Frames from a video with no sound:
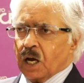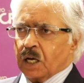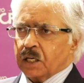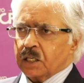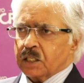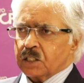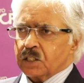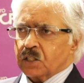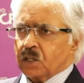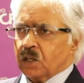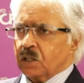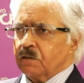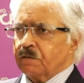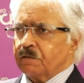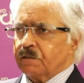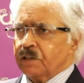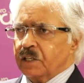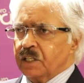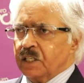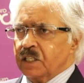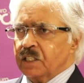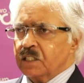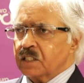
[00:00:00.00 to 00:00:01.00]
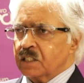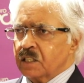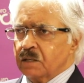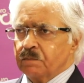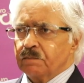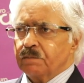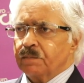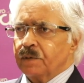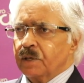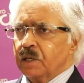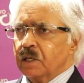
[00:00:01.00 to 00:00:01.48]
And it's got a very
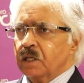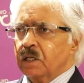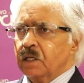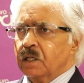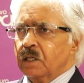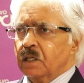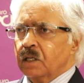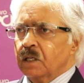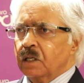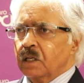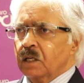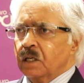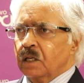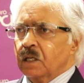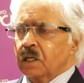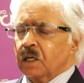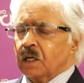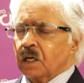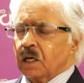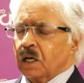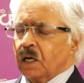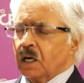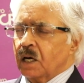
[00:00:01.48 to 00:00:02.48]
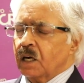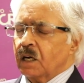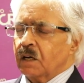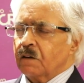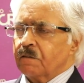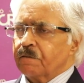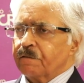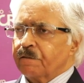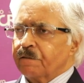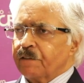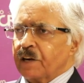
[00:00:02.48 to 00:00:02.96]
simple,
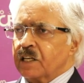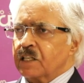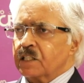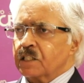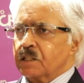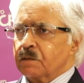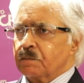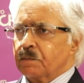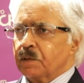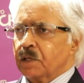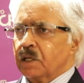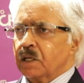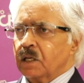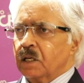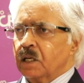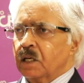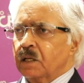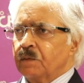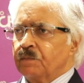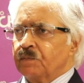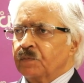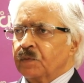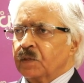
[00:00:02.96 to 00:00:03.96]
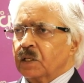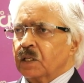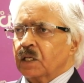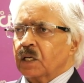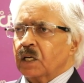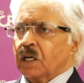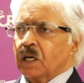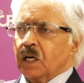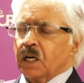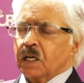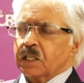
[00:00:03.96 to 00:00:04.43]
flexible
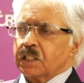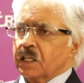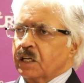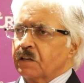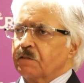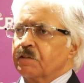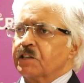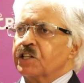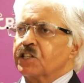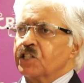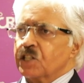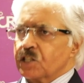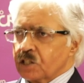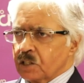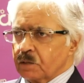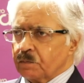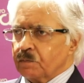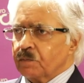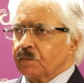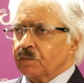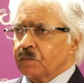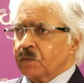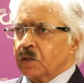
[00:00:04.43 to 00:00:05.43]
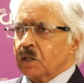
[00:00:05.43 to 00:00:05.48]
delivery system.